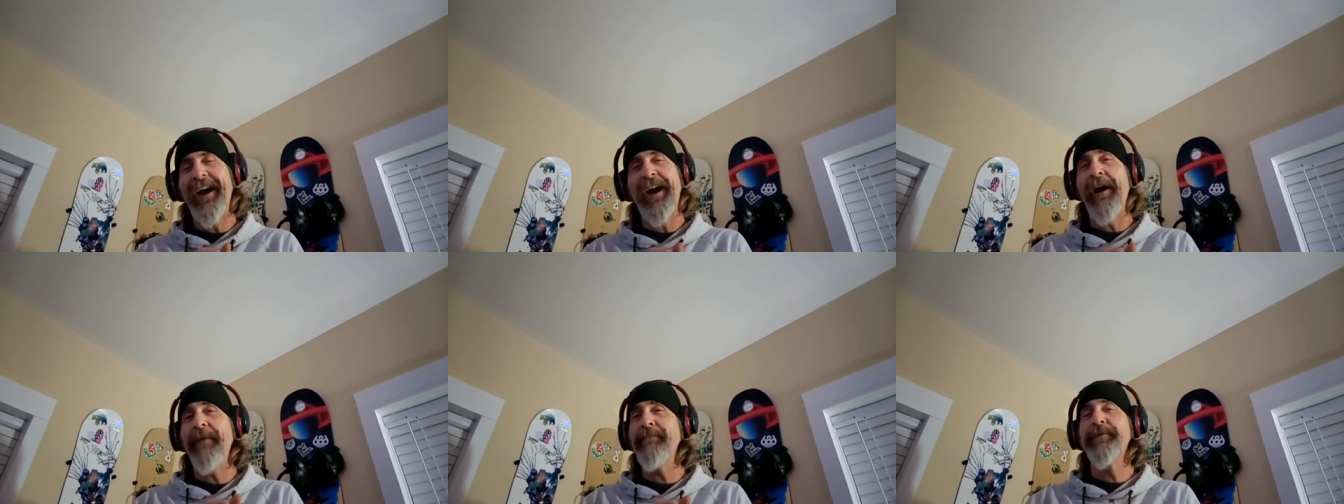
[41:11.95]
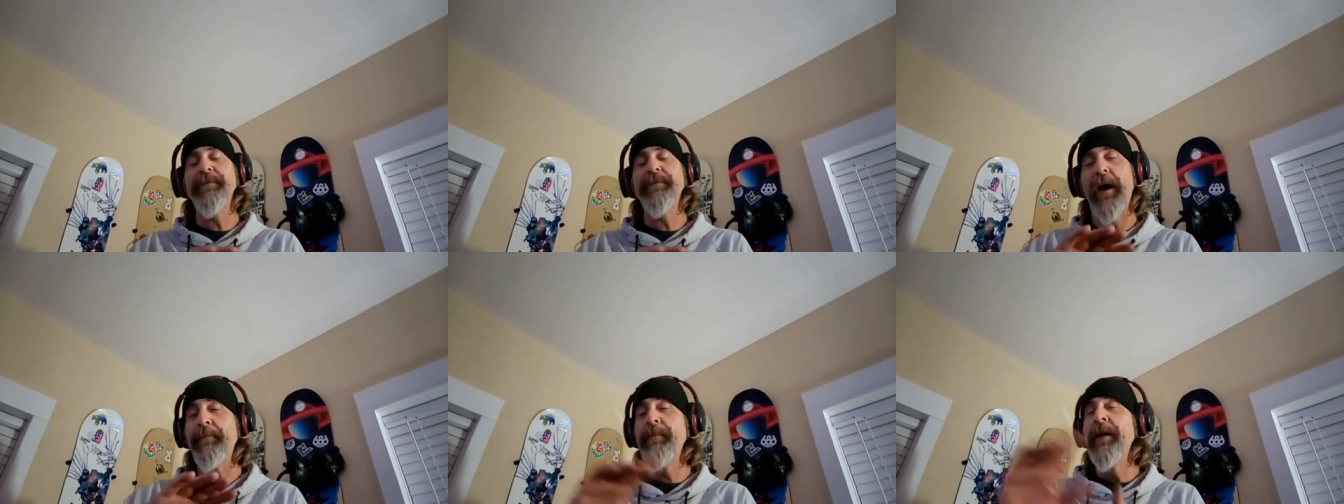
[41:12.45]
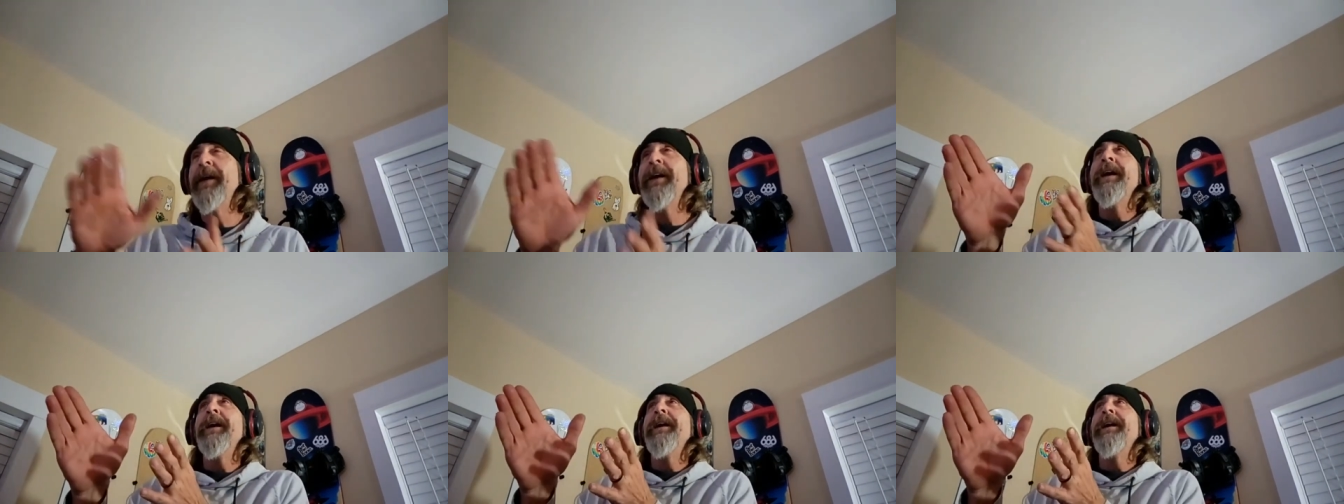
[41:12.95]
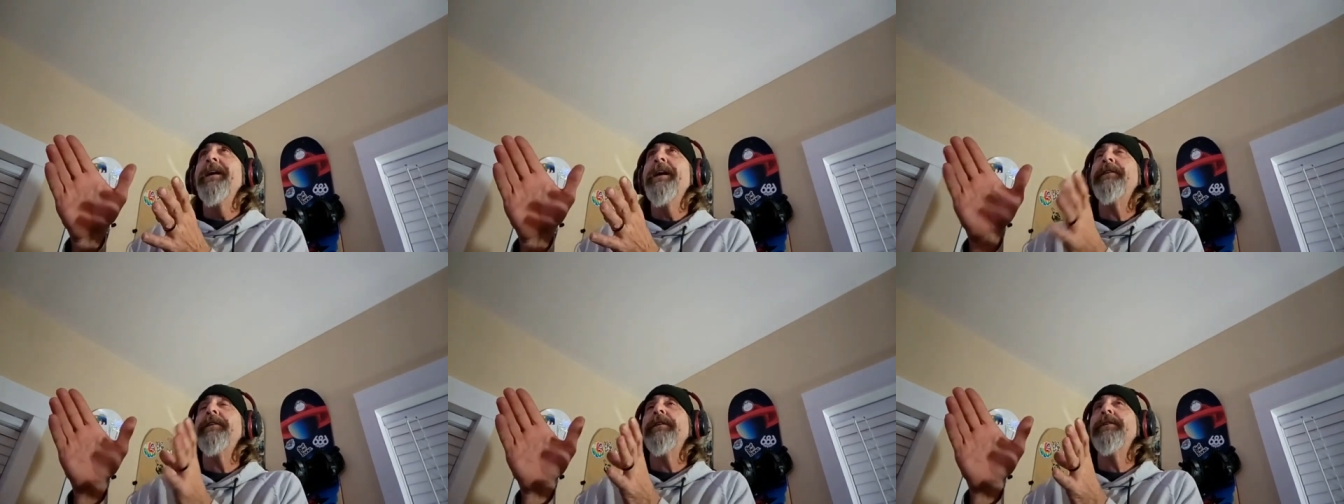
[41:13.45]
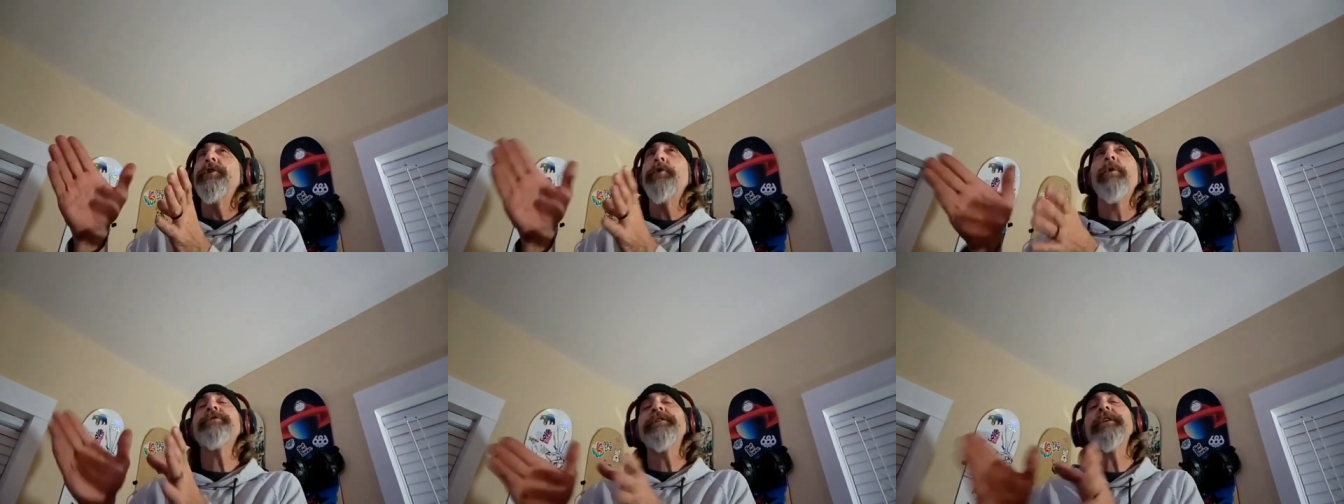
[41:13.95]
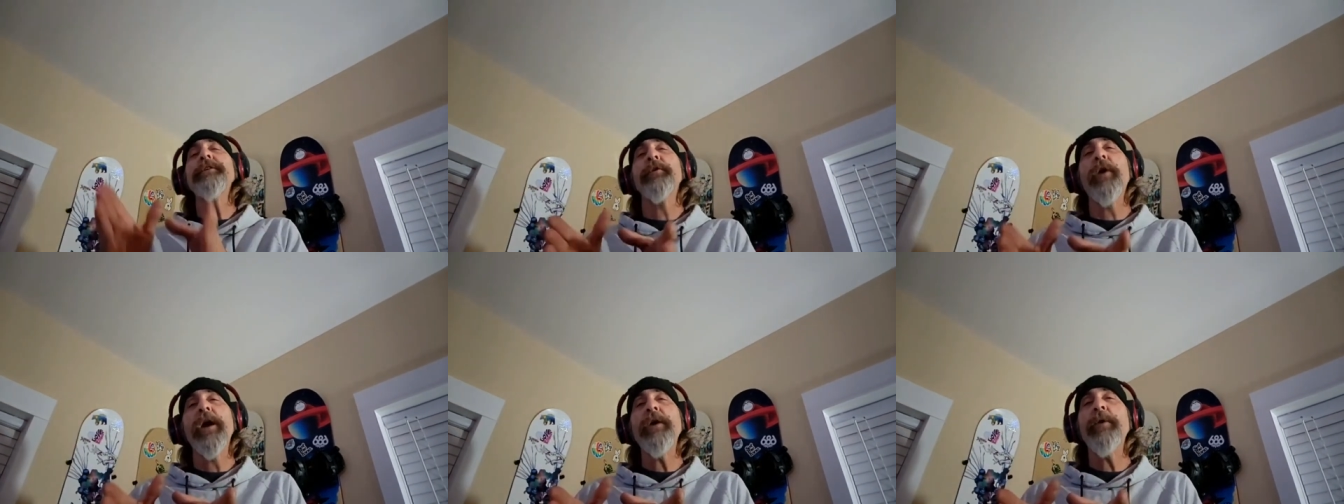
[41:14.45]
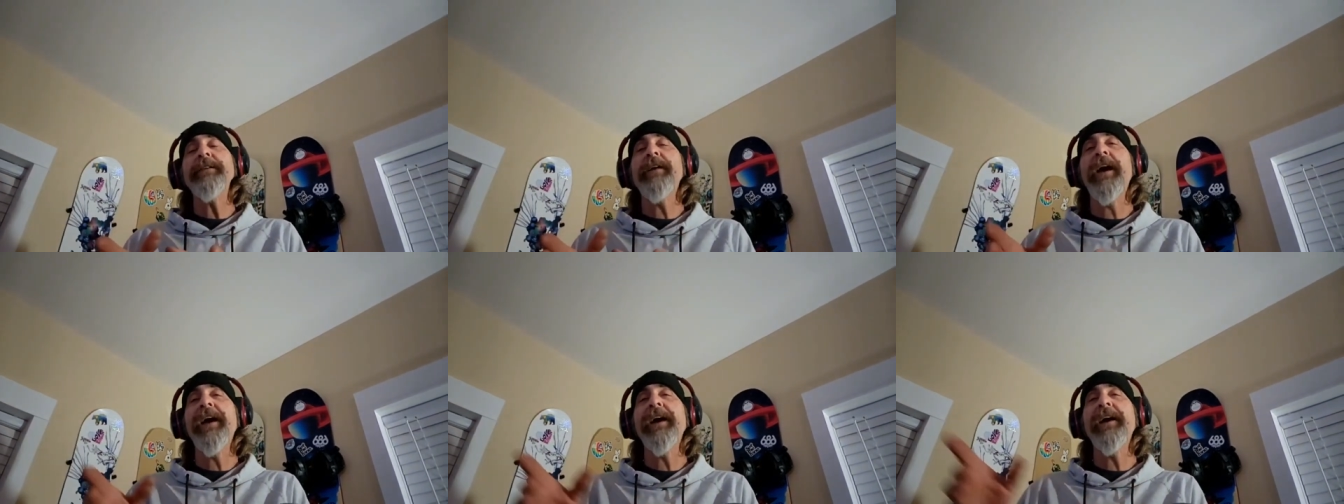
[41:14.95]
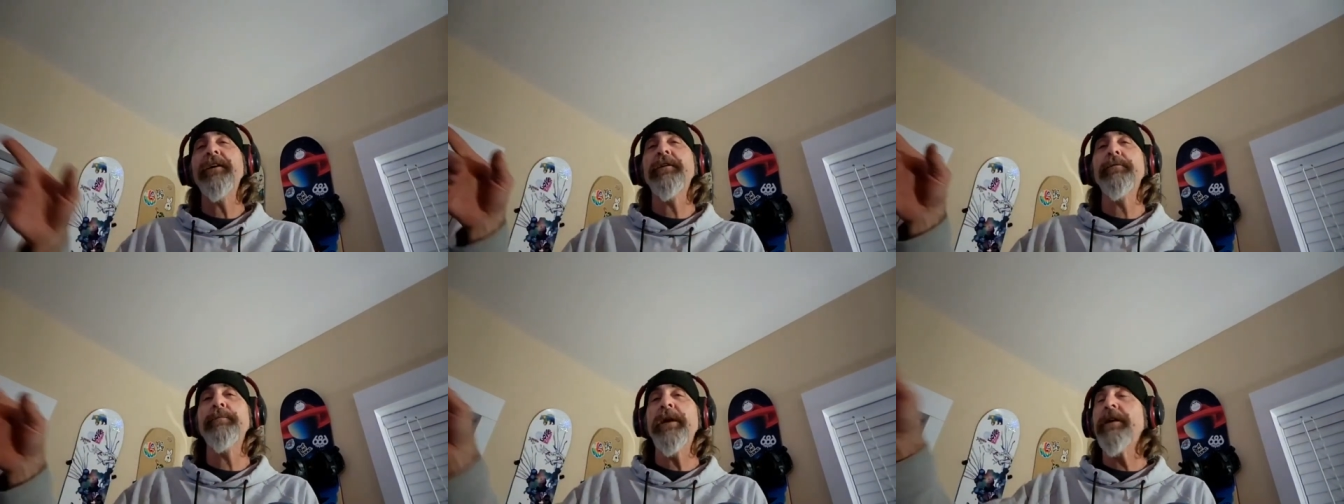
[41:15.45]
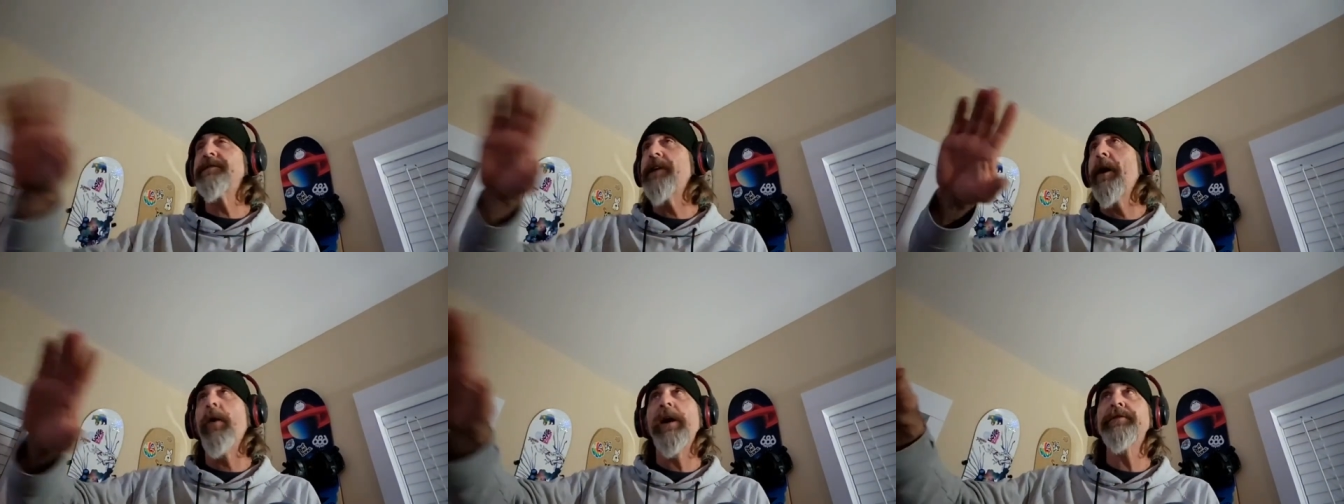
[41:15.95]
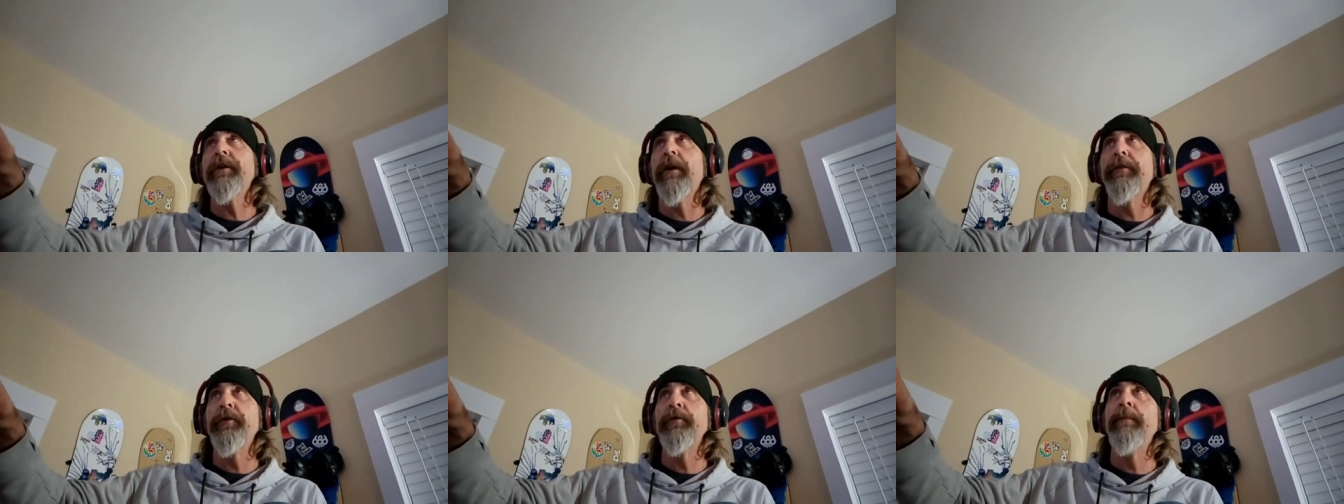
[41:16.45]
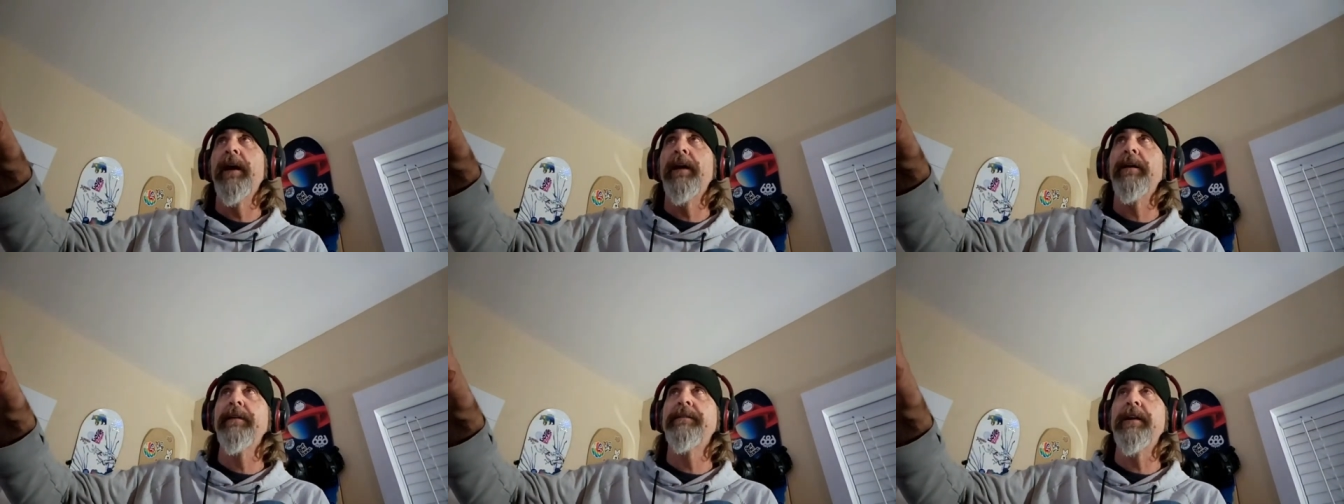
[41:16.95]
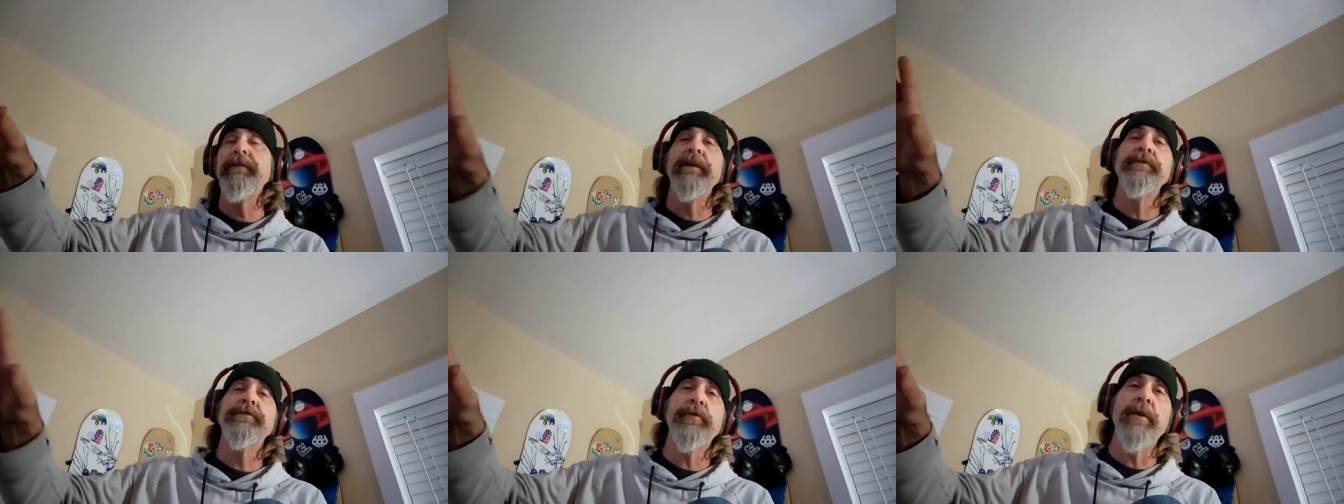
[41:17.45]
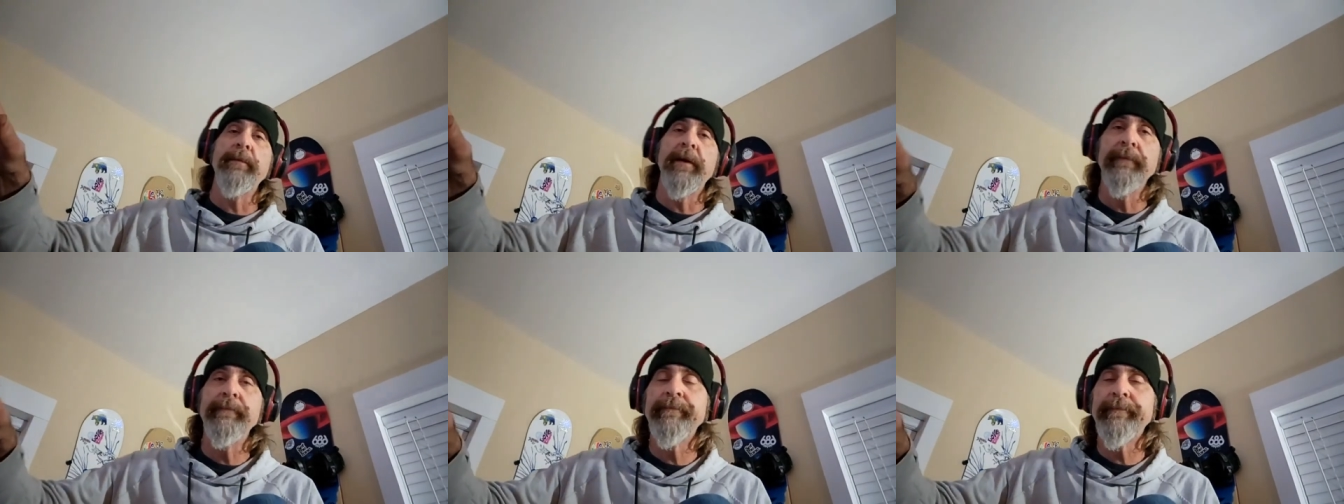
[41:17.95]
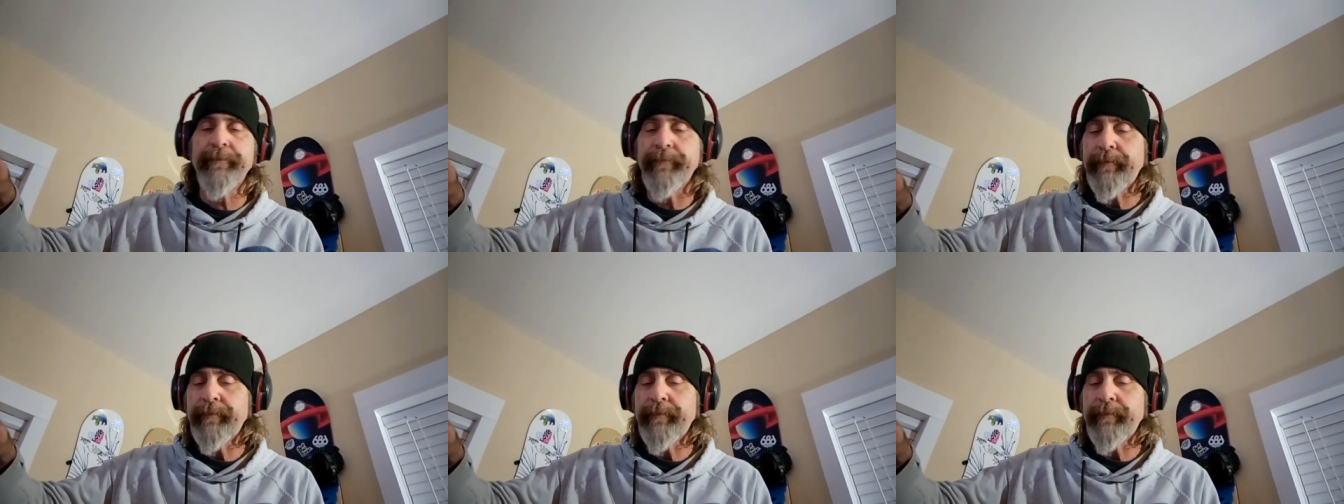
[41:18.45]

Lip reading: I'm. You won't see the GrayWay tag because I watch it all through my TV streaming,